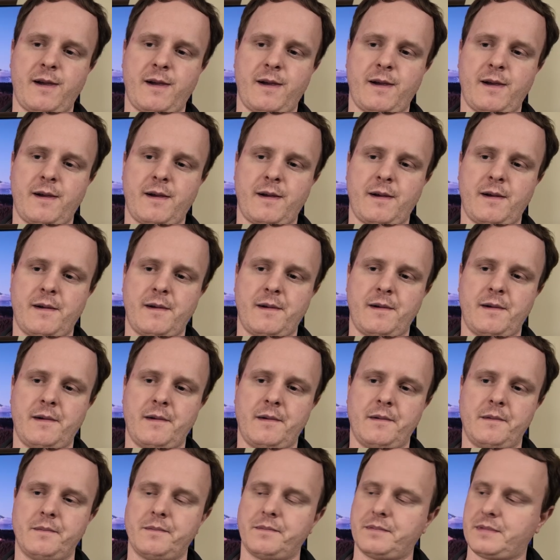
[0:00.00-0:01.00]

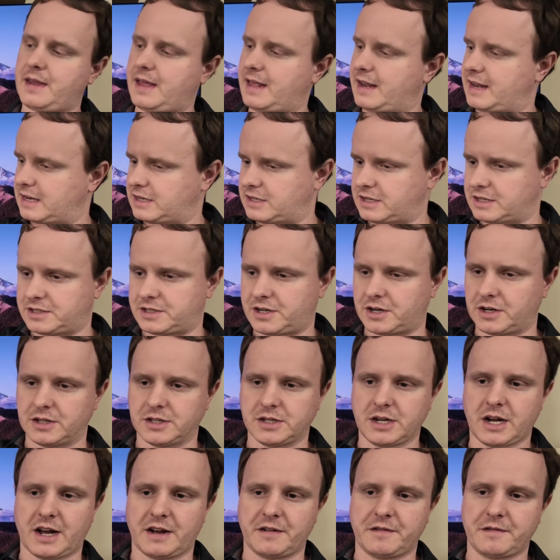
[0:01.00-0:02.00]
And it just turns
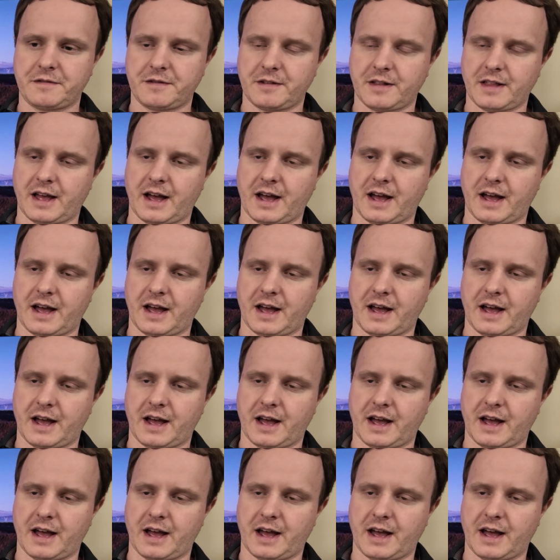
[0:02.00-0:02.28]
off.